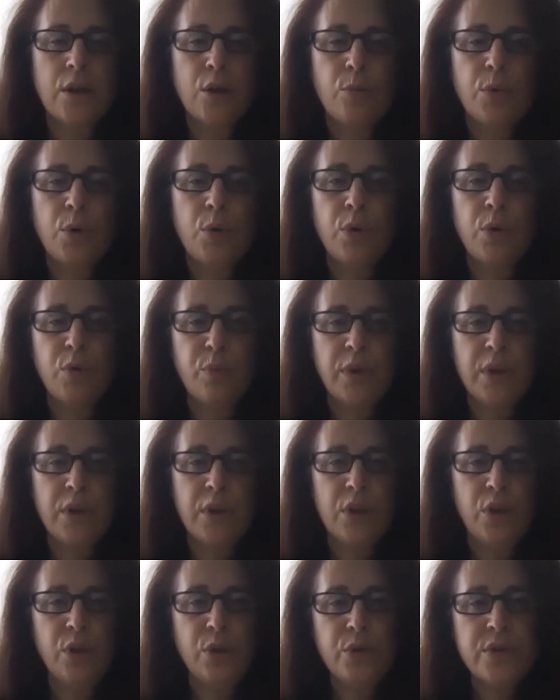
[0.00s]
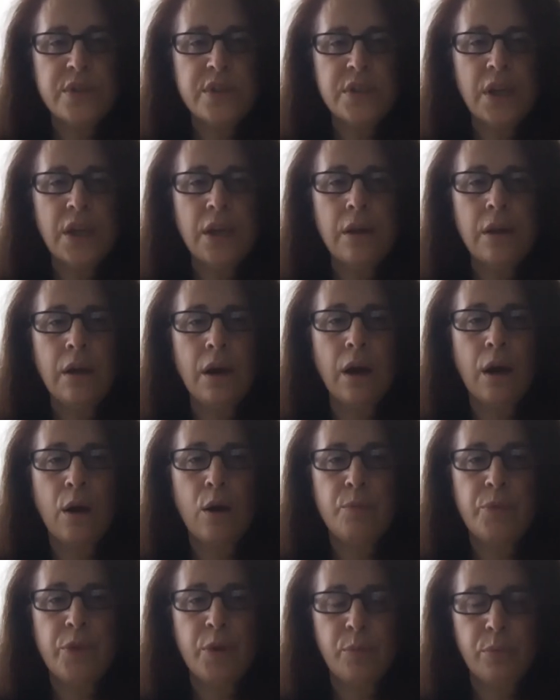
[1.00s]
But we've been using
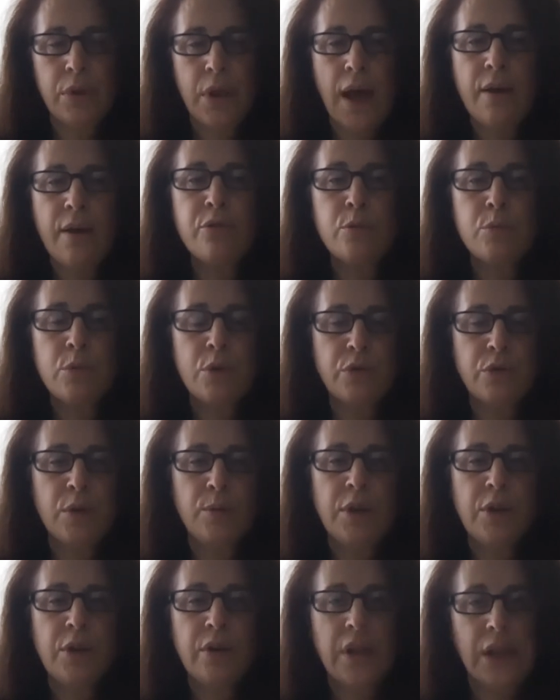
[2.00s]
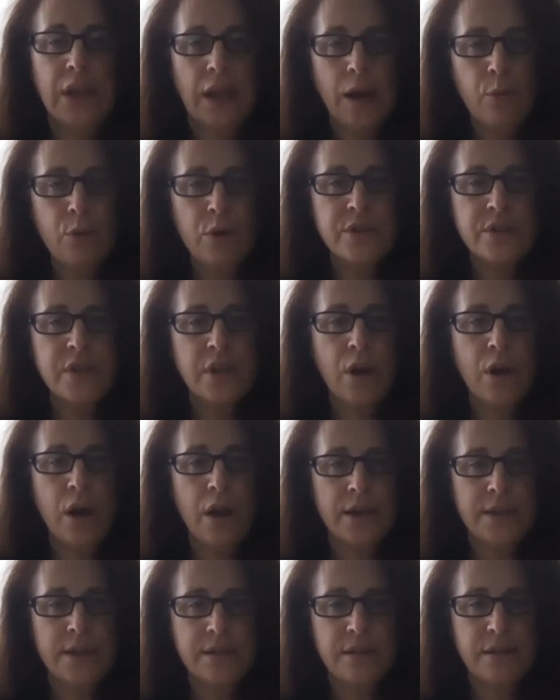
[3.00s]
the platform of community networks and
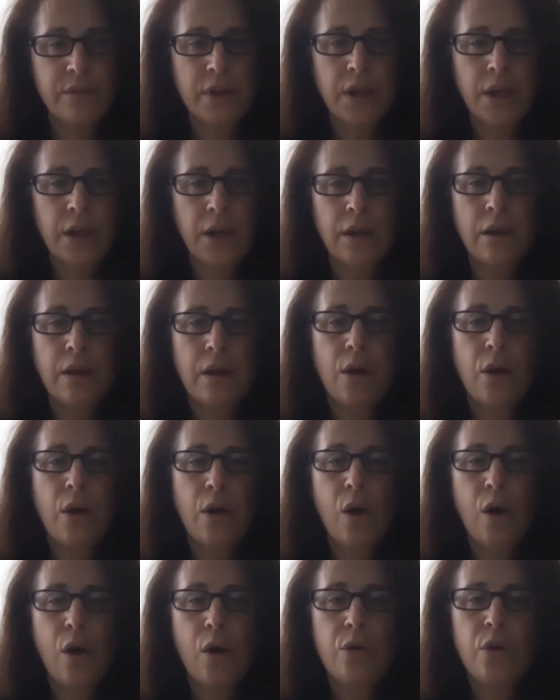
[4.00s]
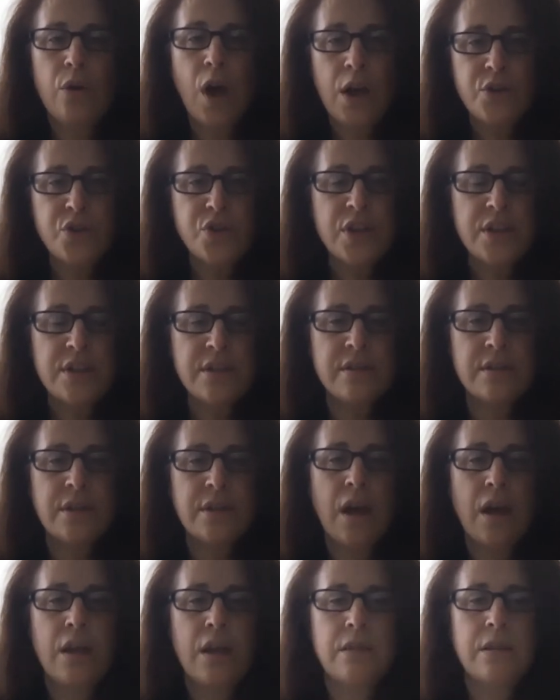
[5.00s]
connectivity, not just
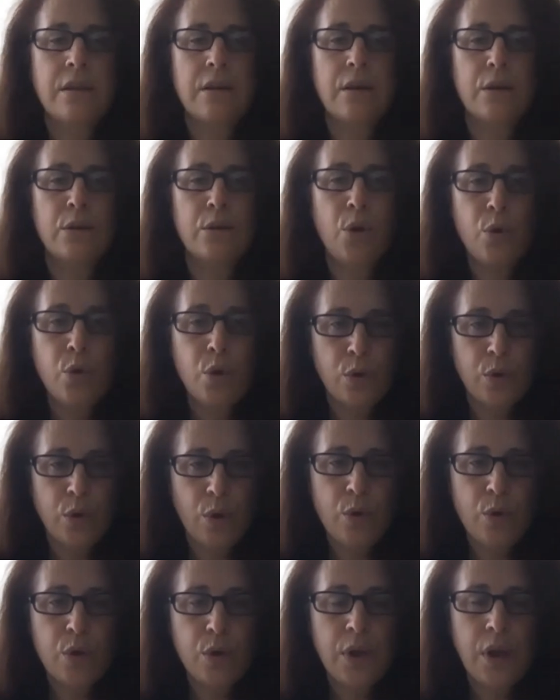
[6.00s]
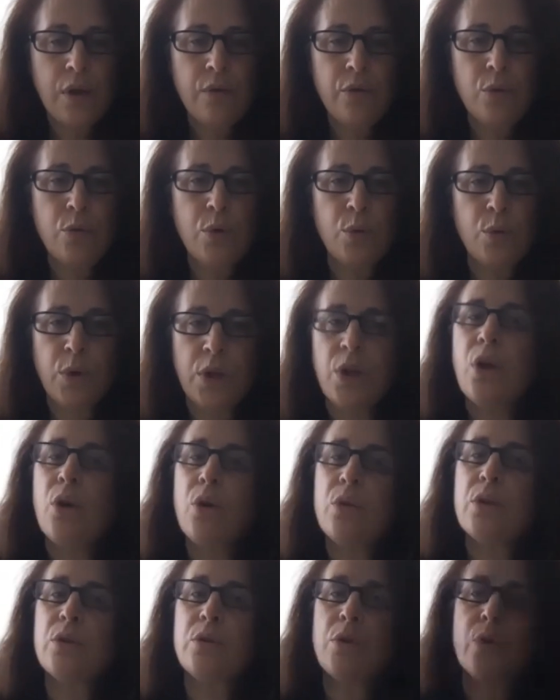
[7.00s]
at the local level where we
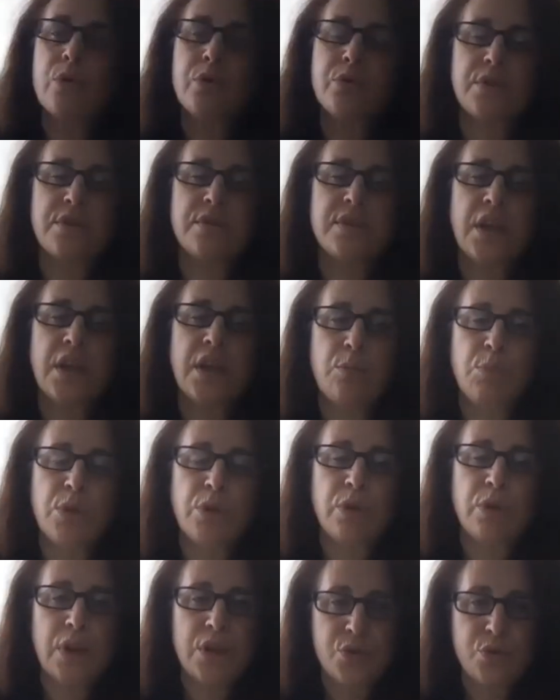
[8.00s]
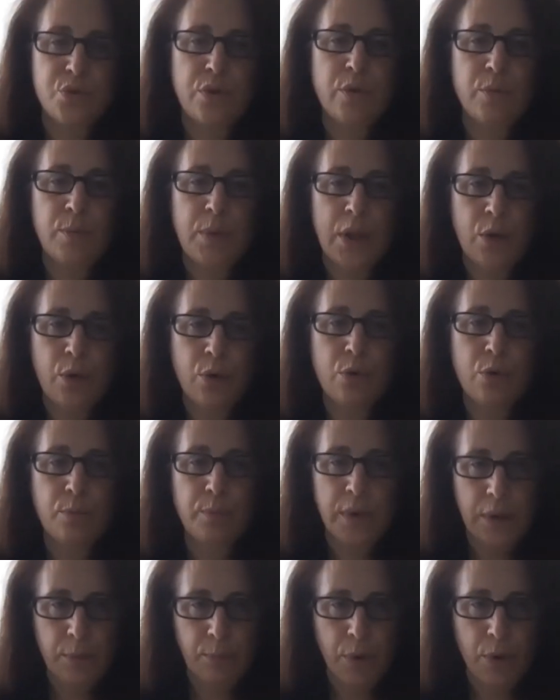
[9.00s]
know the local sustainability is driven by local
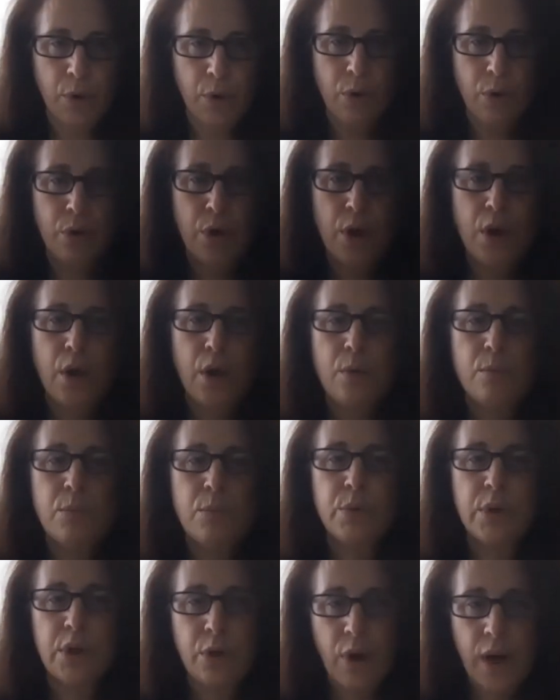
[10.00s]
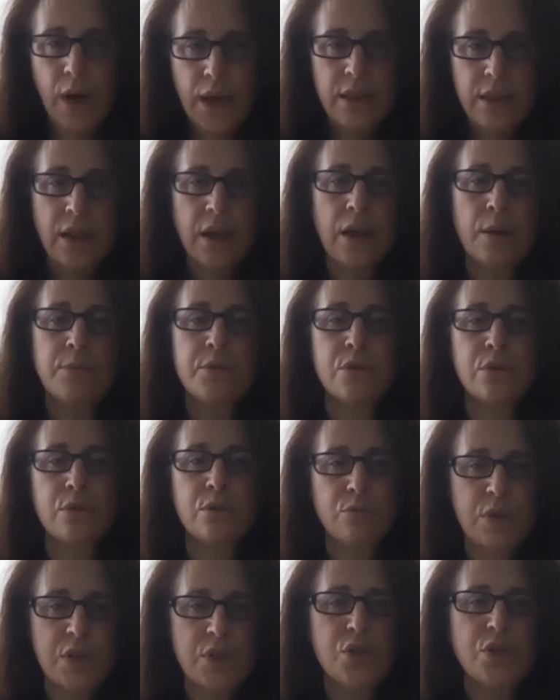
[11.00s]
people, but we crank that up to the
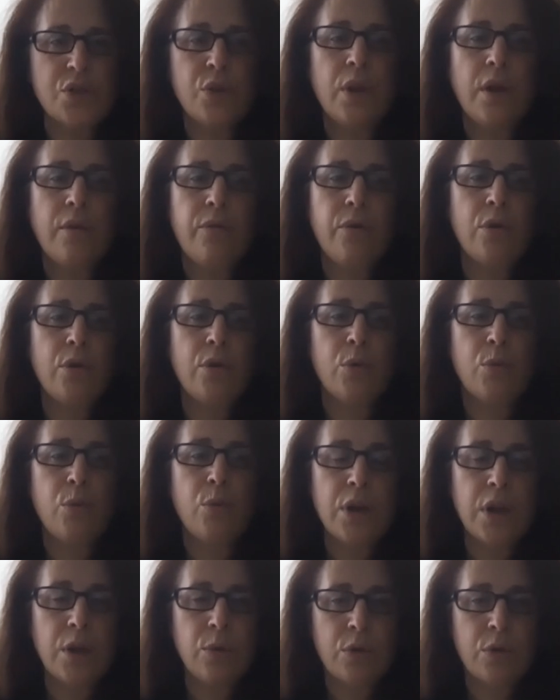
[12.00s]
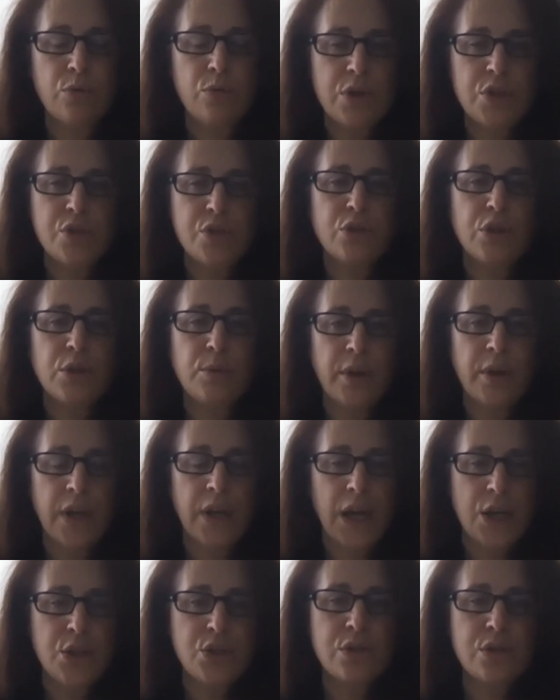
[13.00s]
regional level, and we're working with regional
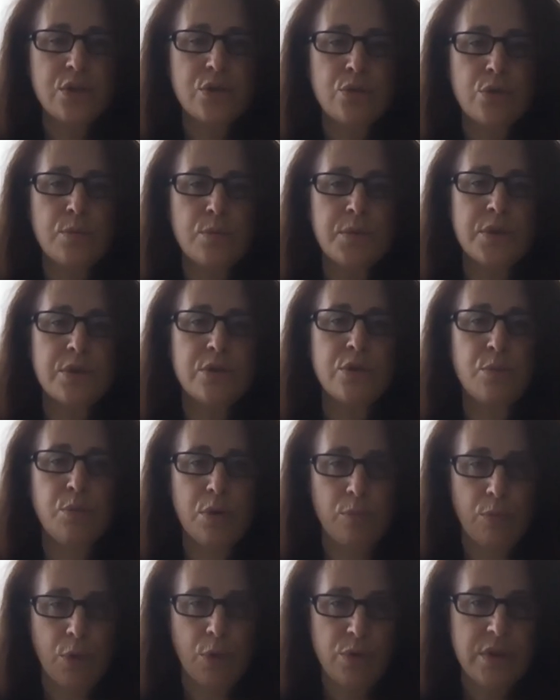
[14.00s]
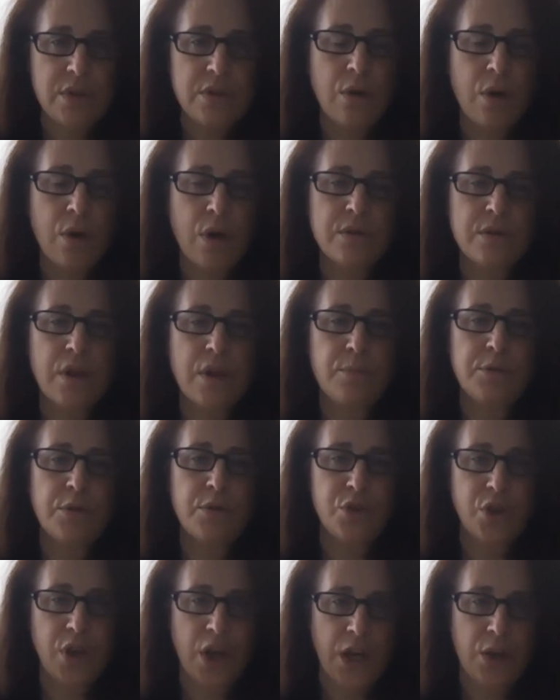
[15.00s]
communications groups to promote this concept of
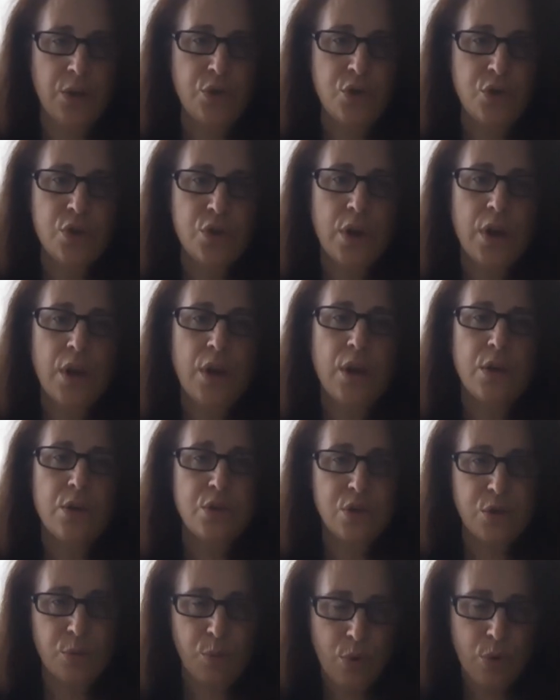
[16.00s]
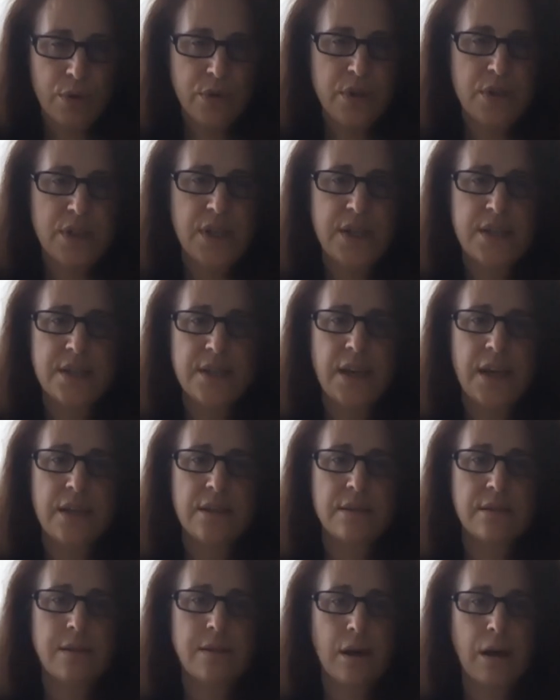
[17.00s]
change, support the
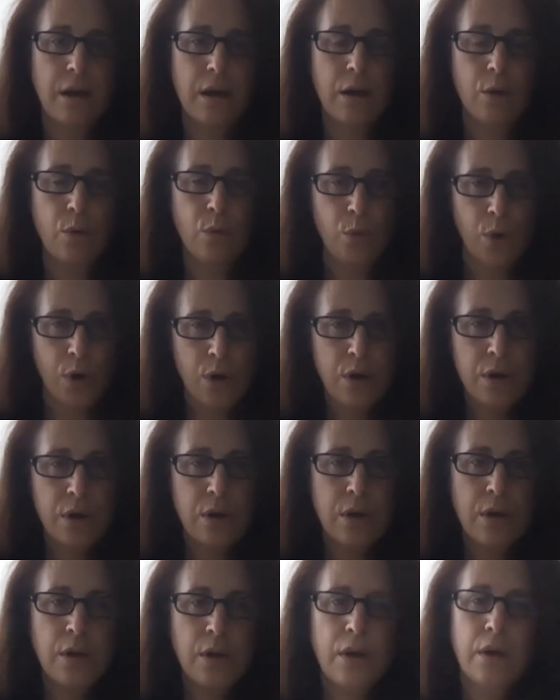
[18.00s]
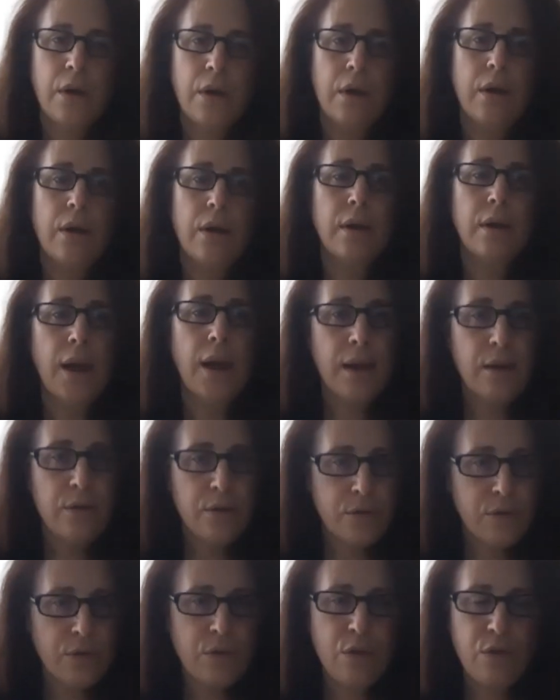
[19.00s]
DSA's work,
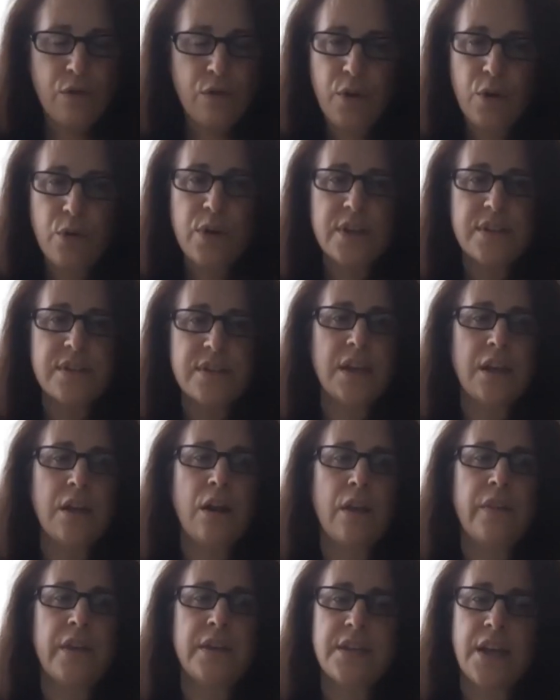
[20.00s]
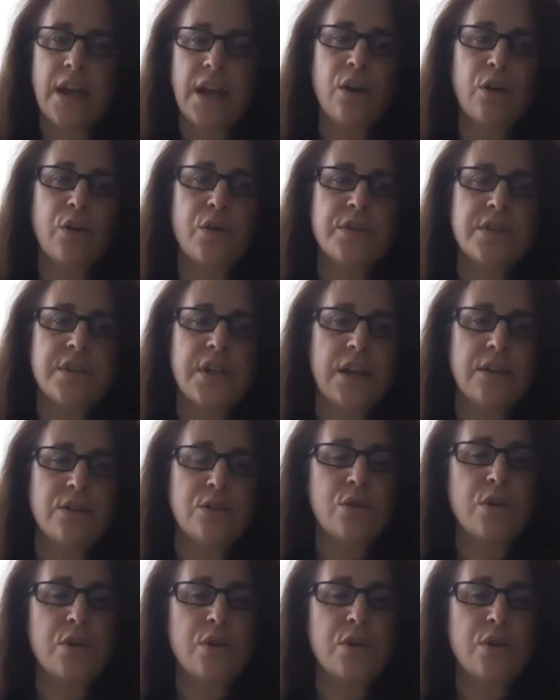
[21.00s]
get the focus in on the technical side so